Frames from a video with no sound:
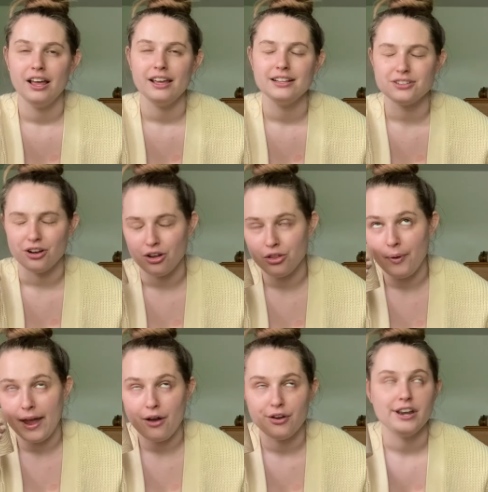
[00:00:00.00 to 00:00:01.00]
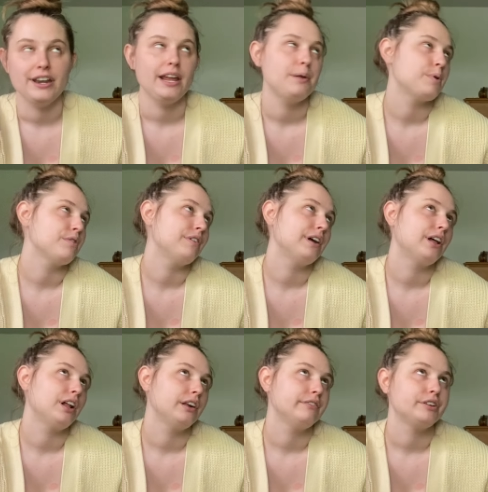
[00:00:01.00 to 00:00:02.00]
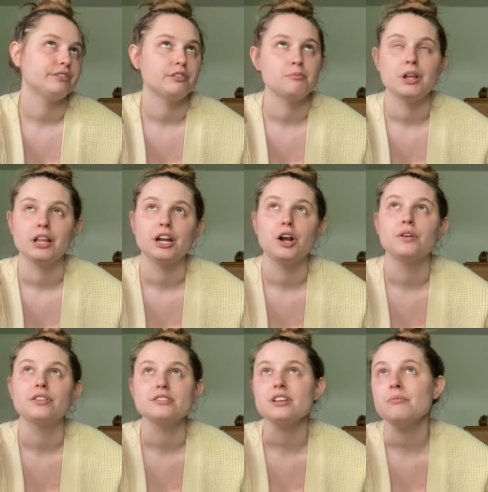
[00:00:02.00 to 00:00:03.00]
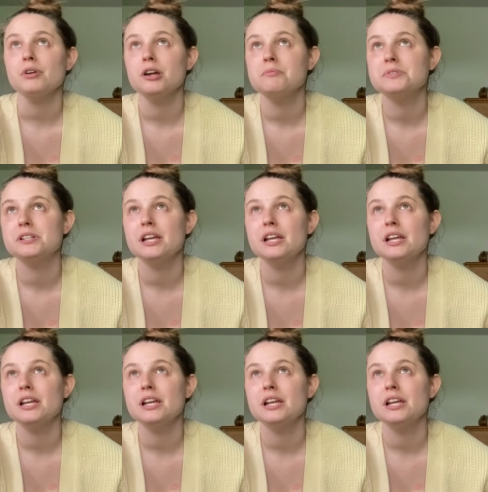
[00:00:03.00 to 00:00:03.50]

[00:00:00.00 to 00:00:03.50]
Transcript: it's all the way out in Naperville. If you're familiar with the suburbs,